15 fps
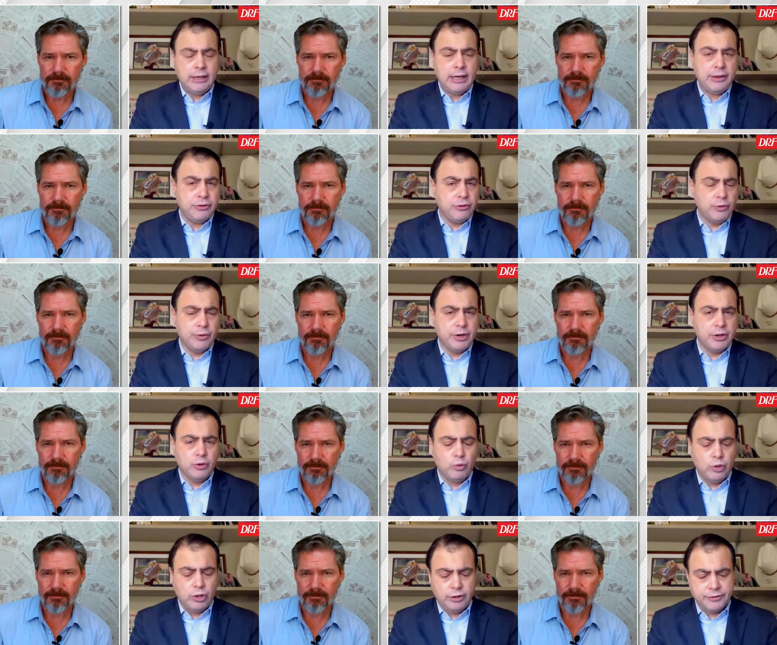Speaker 1: They threw her to the
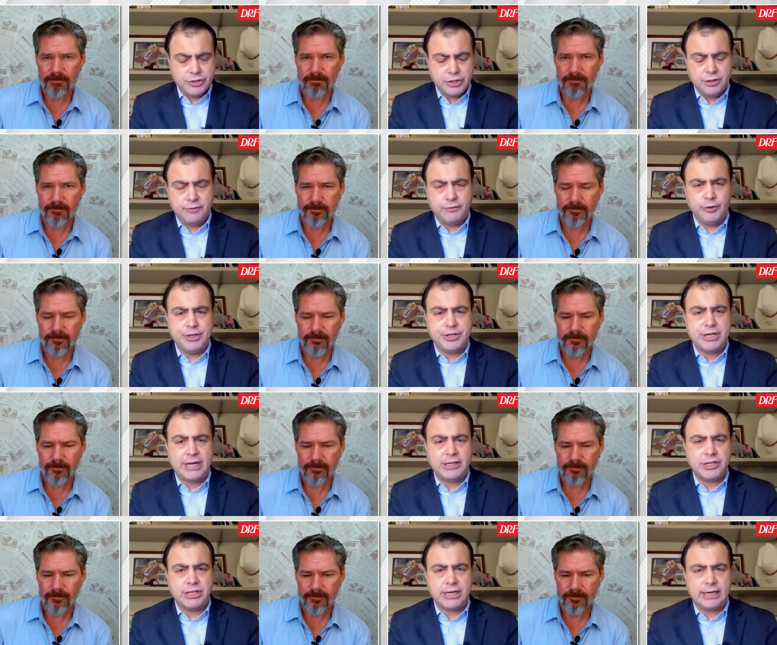Wolves in the
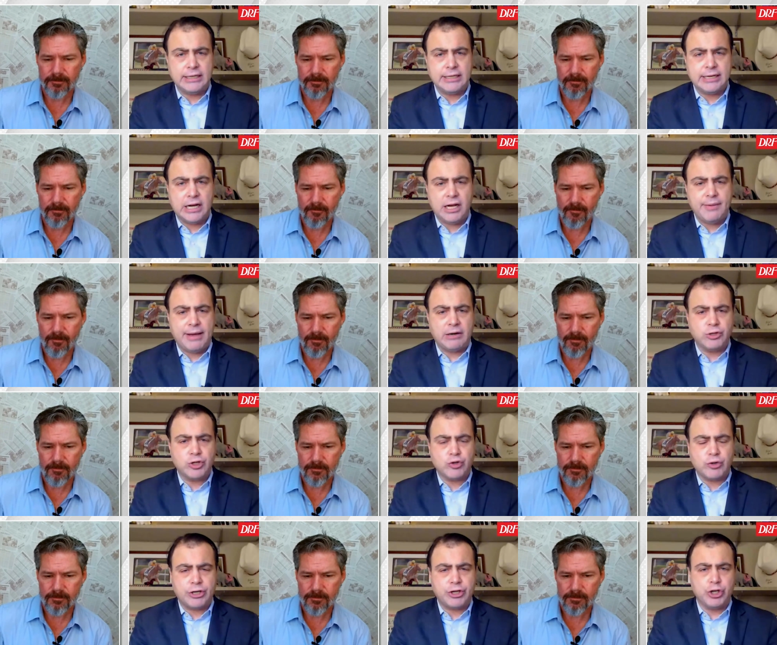Frizette second time out,
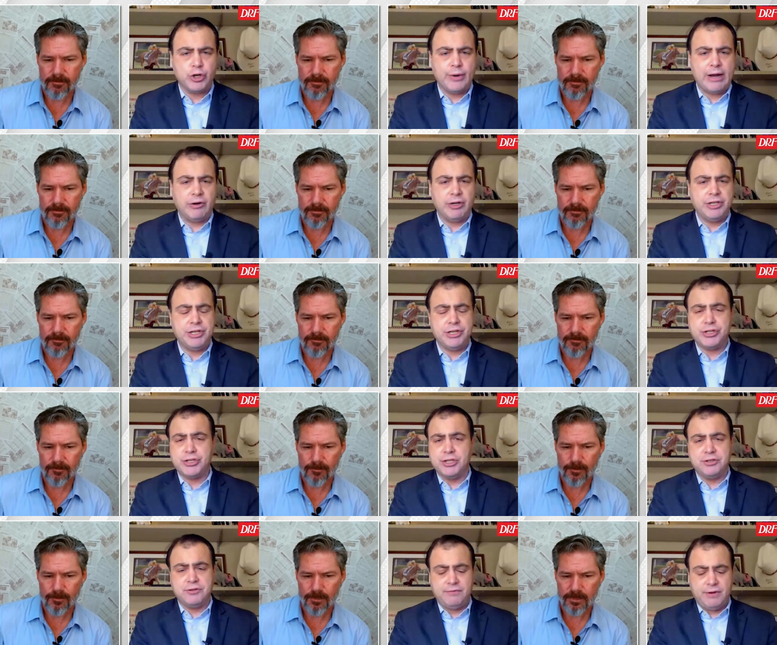stretching her out in
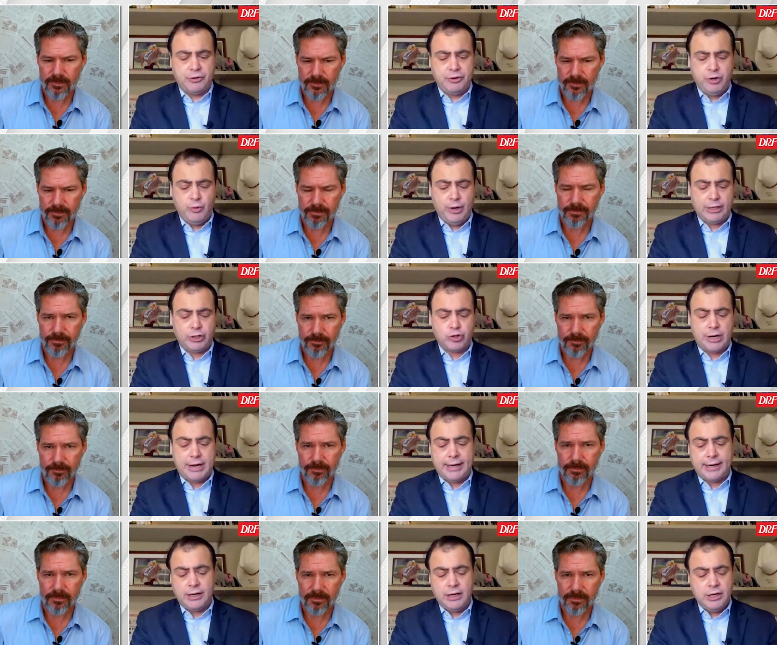distance. Very wet
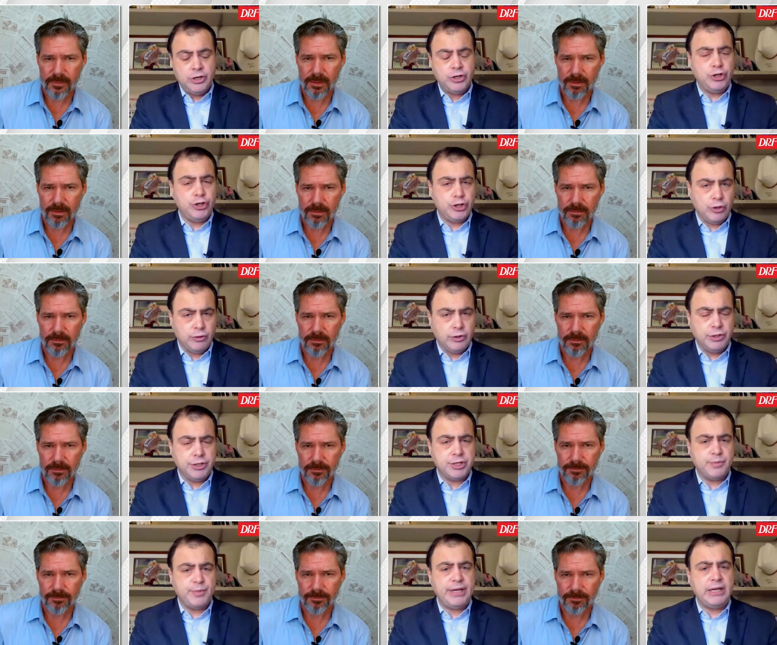track. She showed good
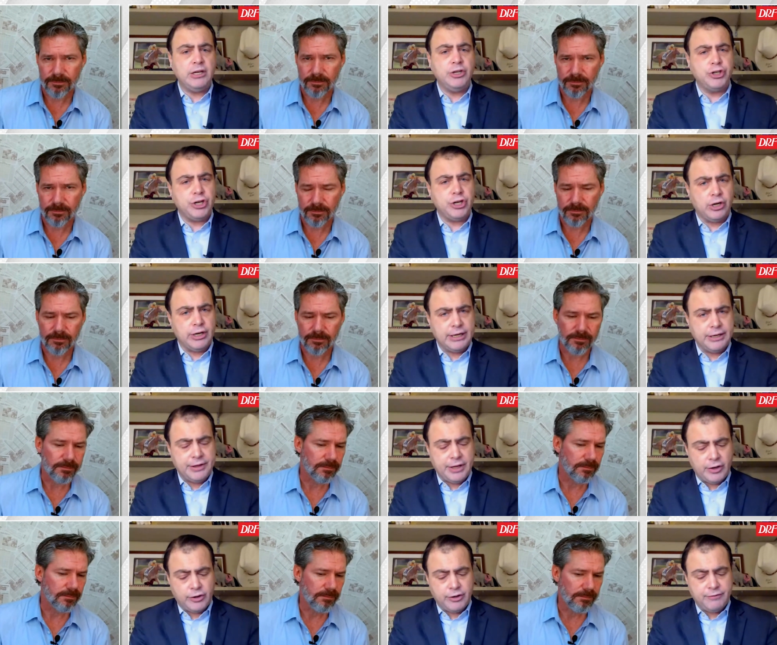speed. She hung in
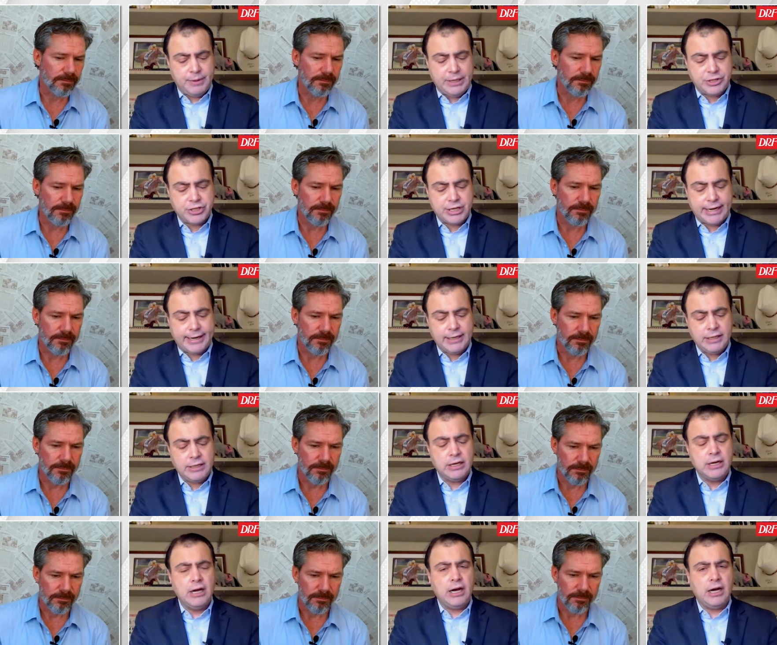there to be second.
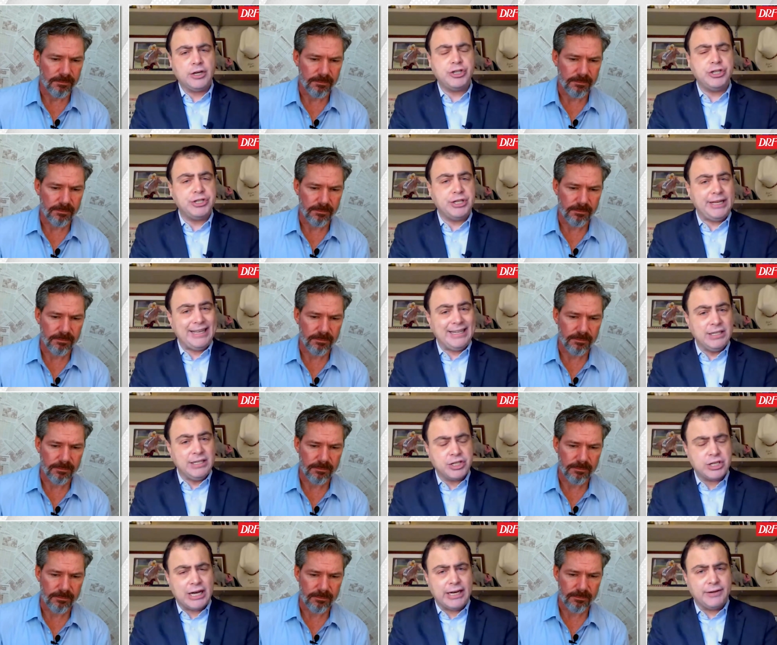Uh, she's the
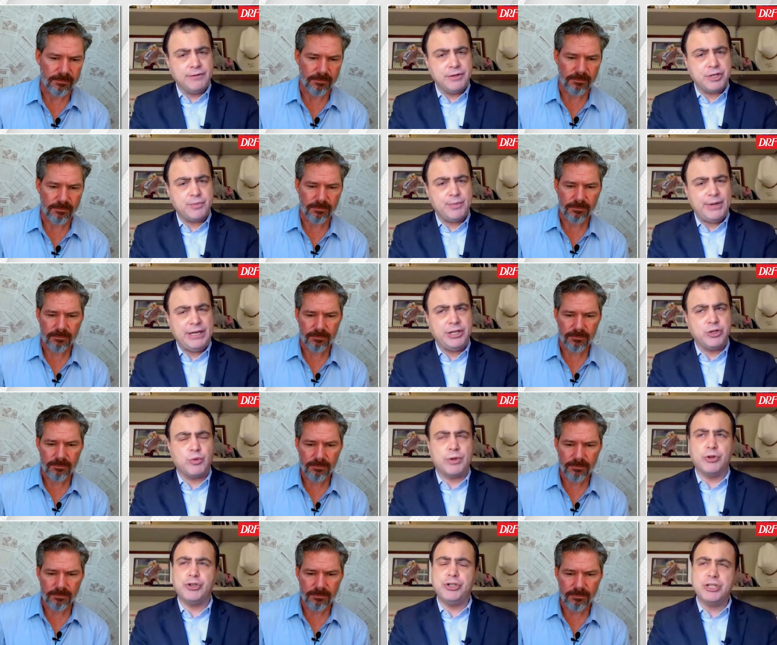inside of the speeds.
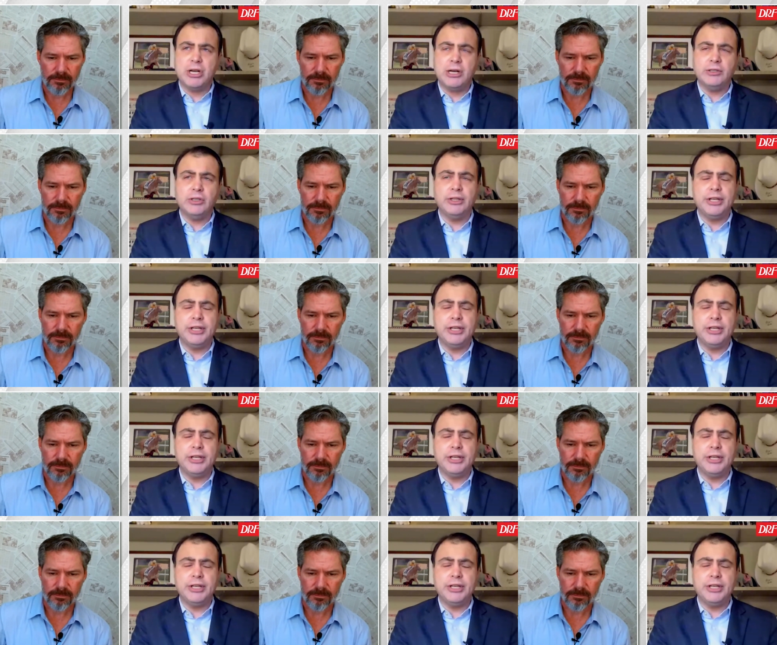Whether she's on the